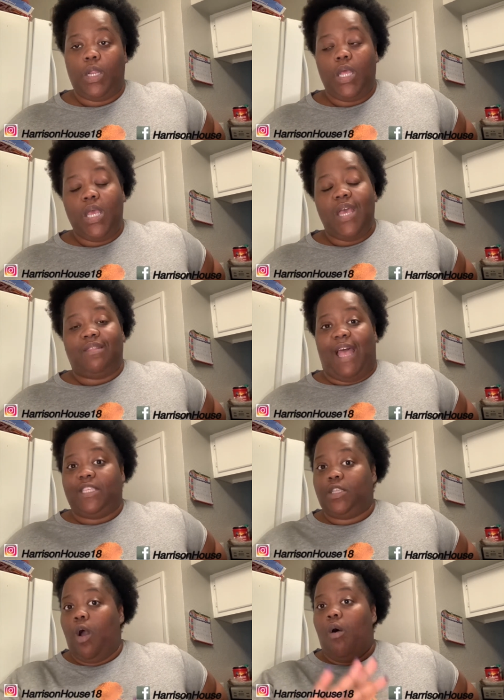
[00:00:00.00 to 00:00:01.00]
So the
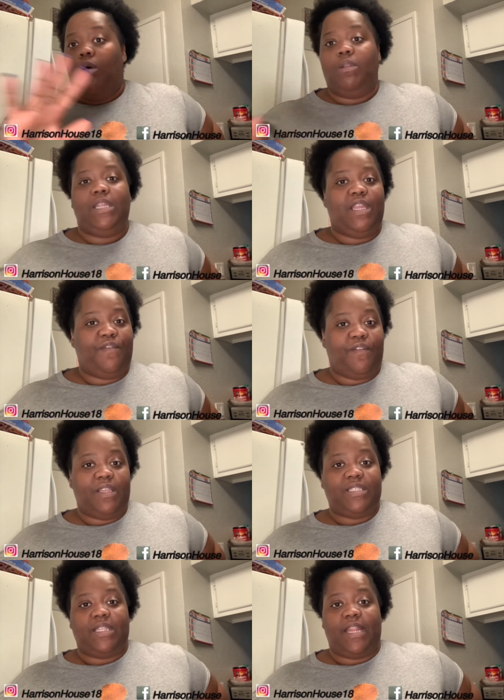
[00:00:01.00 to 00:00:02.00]
only thing I
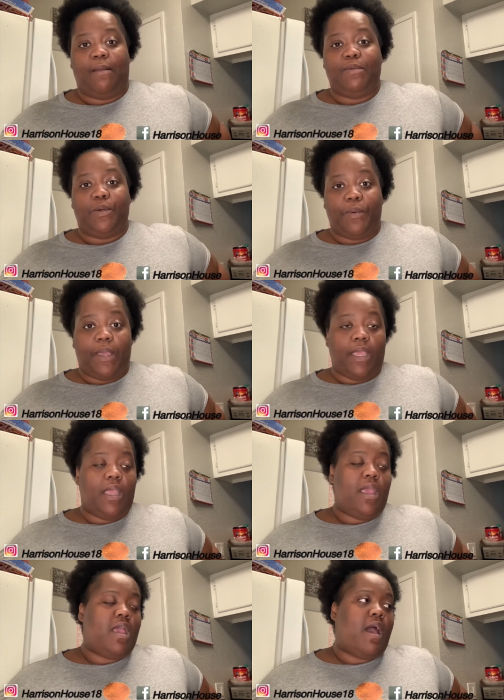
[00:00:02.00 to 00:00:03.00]
did that
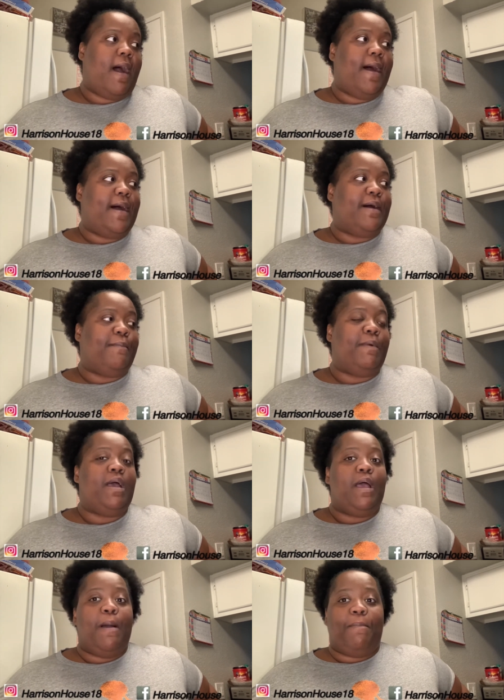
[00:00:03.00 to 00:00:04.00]
I deviated
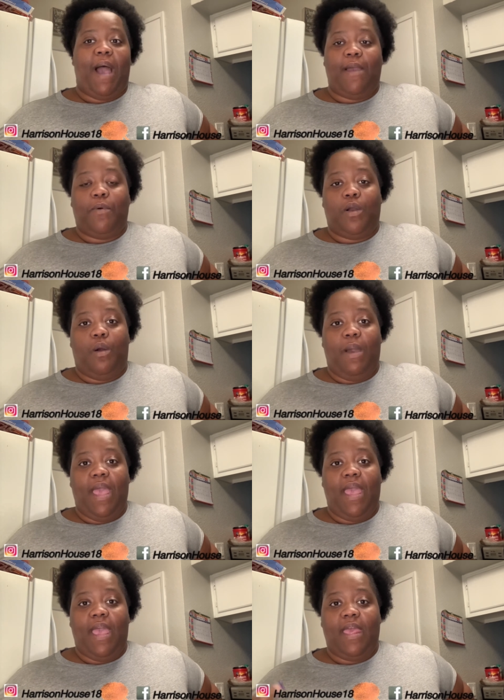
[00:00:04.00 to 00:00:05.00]
from the recipe
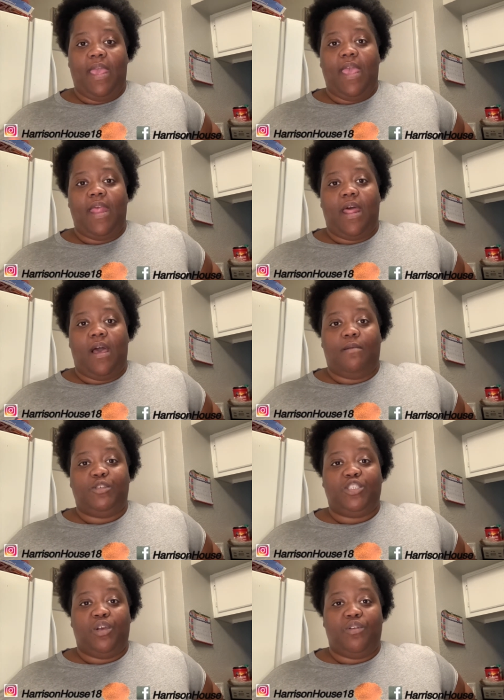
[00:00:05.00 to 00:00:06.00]
was I
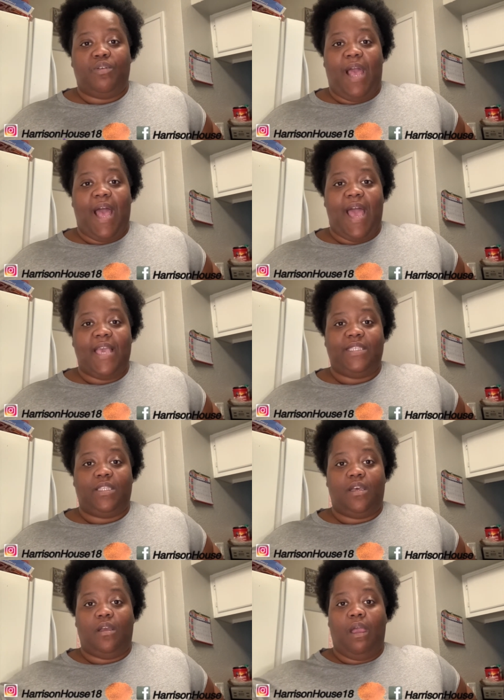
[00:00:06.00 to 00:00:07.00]
actually cooked my own
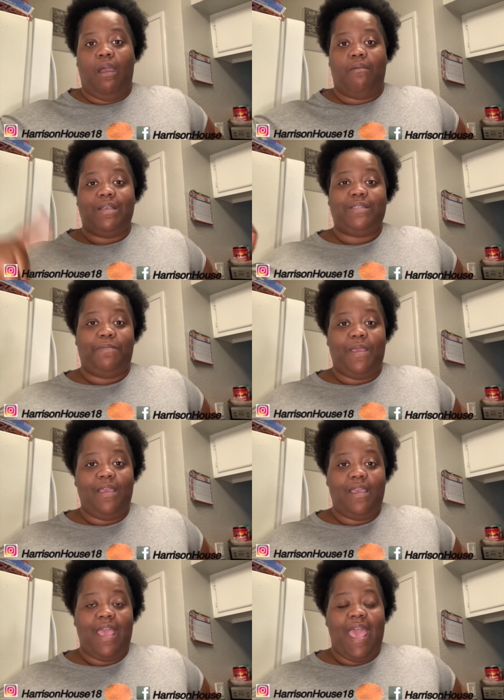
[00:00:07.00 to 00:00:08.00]
chicken. The
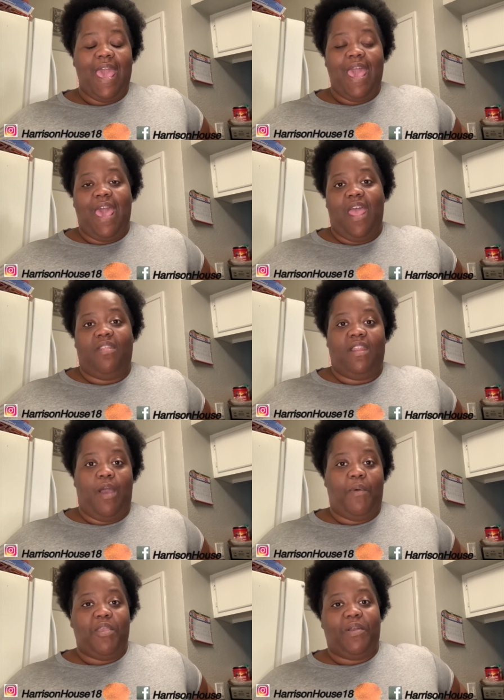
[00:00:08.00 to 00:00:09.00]
recipe said just to get like
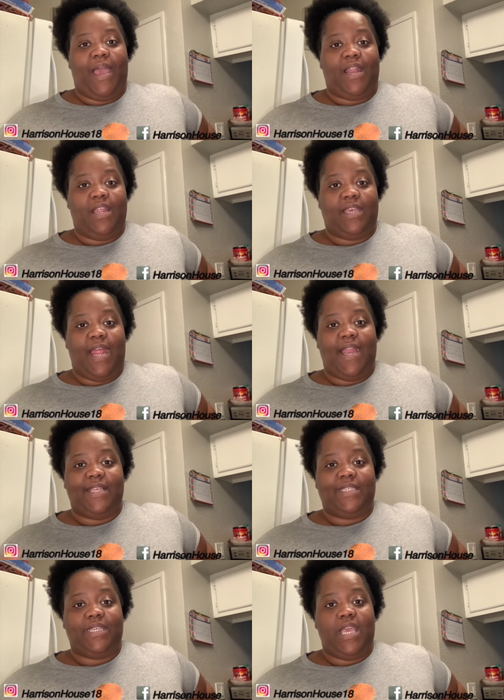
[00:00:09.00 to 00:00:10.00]
some rotisserie chicken
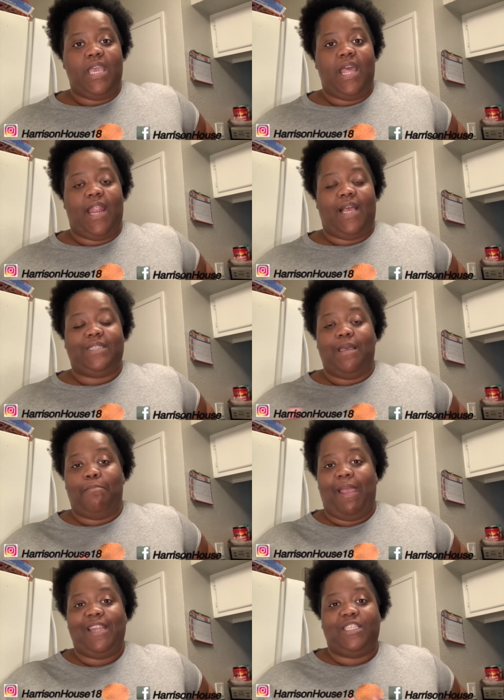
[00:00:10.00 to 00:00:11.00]
that was already cooked
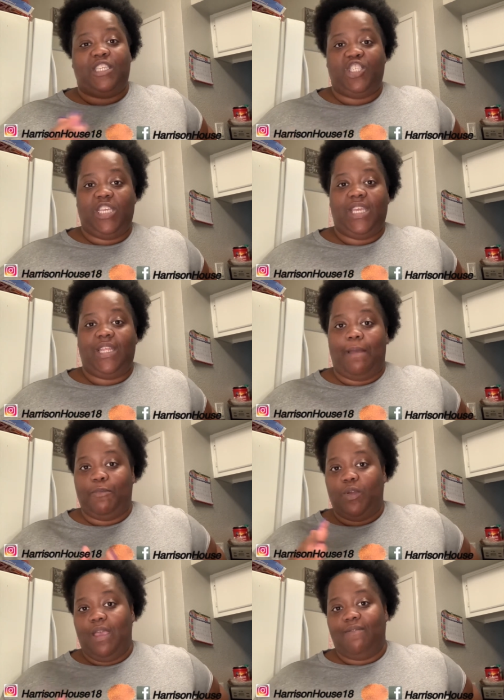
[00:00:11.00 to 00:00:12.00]
at the store,
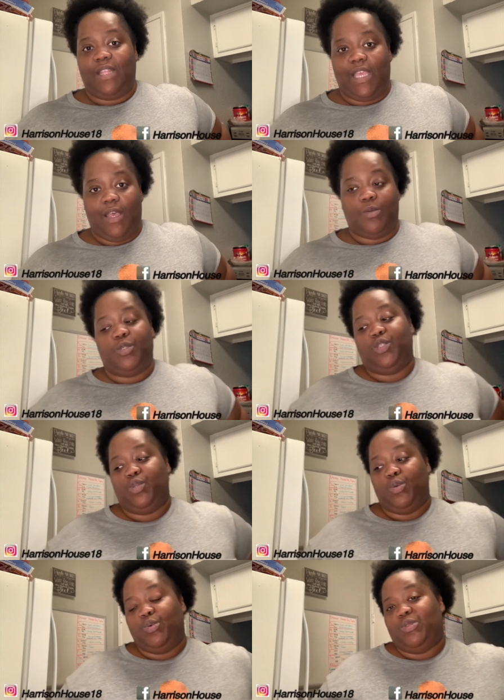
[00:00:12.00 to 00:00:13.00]
shred that up and use
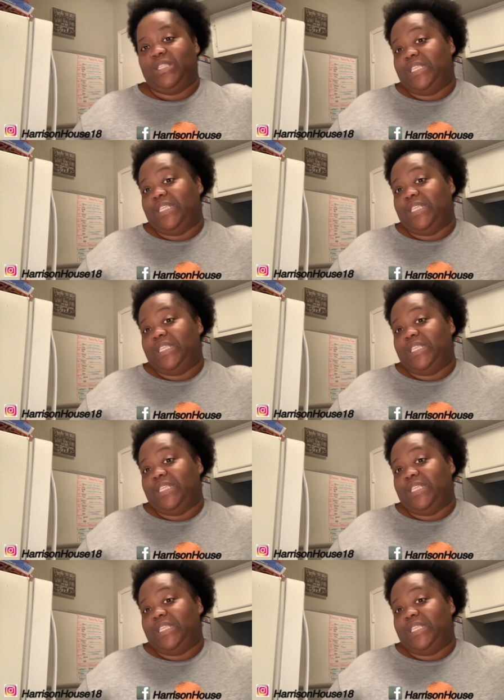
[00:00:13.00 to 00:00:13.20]
that.